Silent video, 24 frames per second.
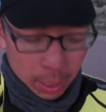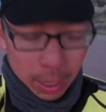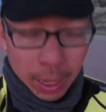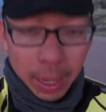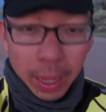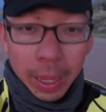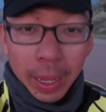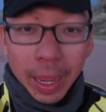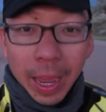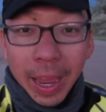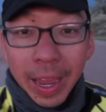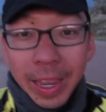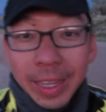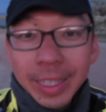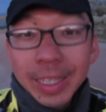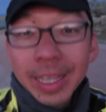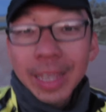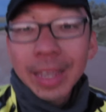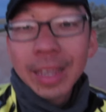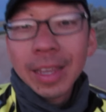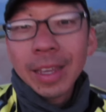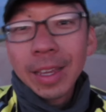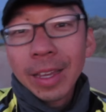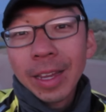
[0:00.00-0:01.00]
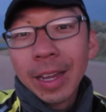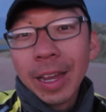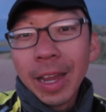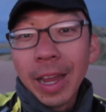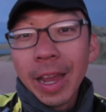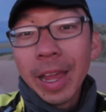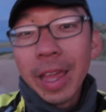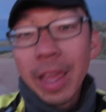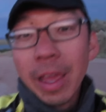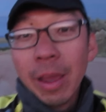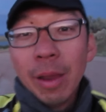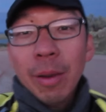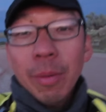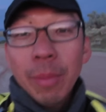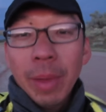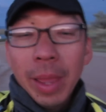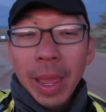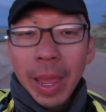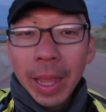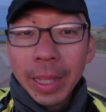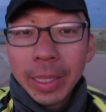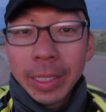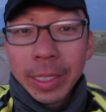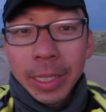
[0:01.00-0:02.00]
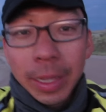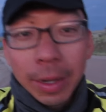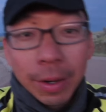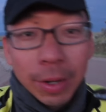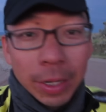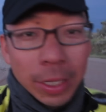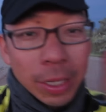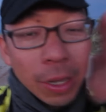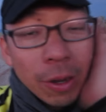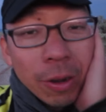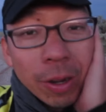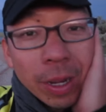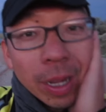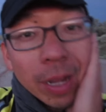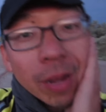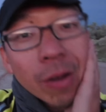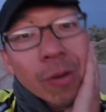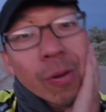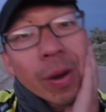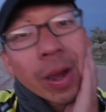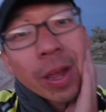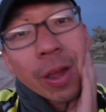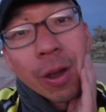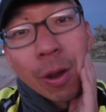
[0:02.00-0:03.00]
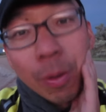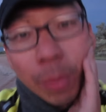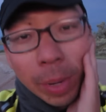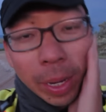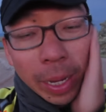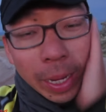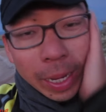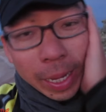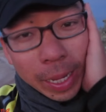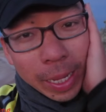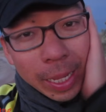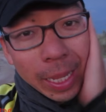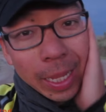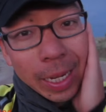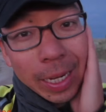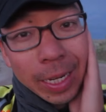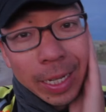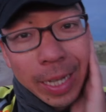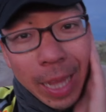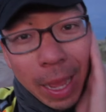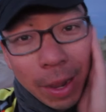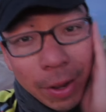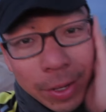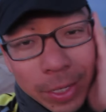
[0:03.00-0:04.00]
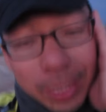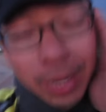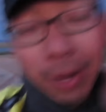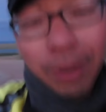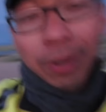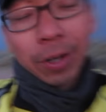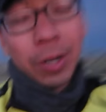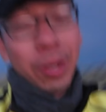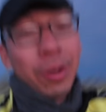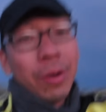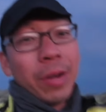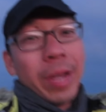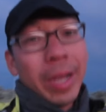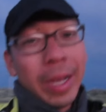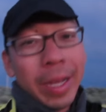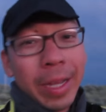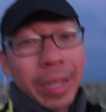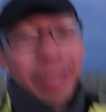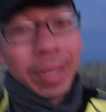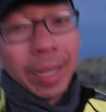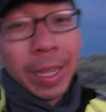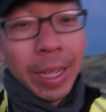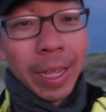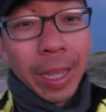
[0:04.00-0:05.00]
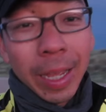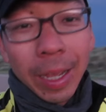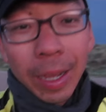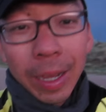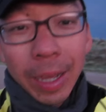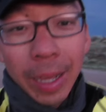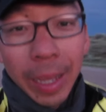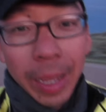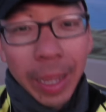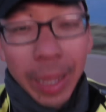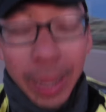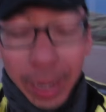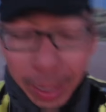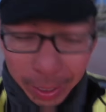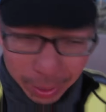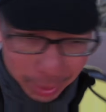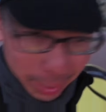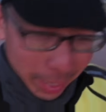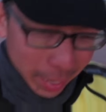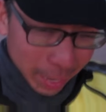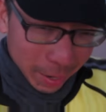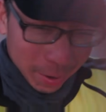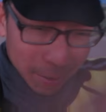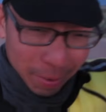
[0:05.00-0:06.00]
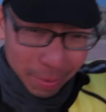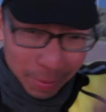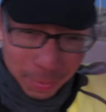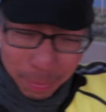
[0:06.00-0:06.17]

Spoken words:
Hey guys, I am at Saratoga, Wyoming, in the town of Saratoga, and yeah,